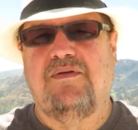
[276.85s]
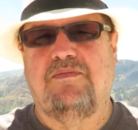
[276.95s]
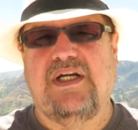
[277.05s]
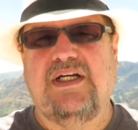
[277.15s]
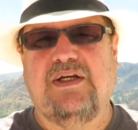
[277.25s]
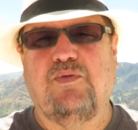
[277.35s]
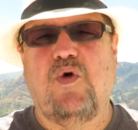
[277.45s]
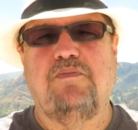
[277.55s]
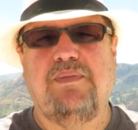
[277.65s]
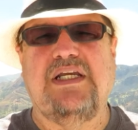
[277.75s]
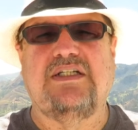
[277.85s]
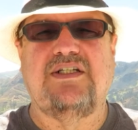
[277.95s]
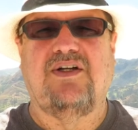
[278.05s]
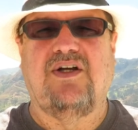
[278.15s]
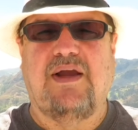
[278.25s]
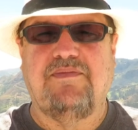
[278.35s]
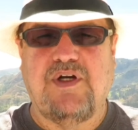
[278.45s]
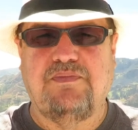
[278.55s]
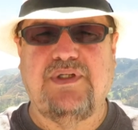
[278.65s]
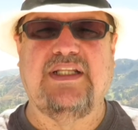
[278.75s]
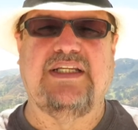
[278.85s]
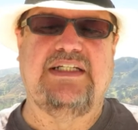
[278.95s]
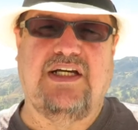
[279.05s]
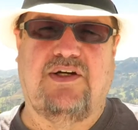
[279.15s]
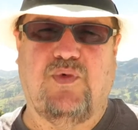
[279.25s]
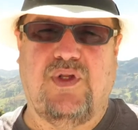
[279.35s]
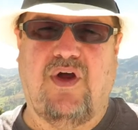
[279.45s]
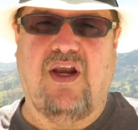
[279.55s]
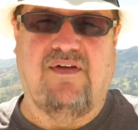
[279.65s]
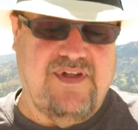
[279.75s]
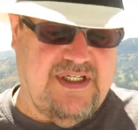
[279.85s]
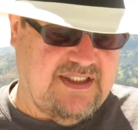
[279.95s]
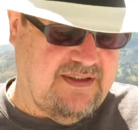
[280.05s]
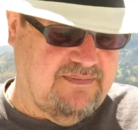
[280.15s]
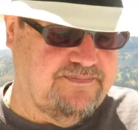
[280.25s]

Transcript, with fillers: But it won't be until I'm completely done with all of this.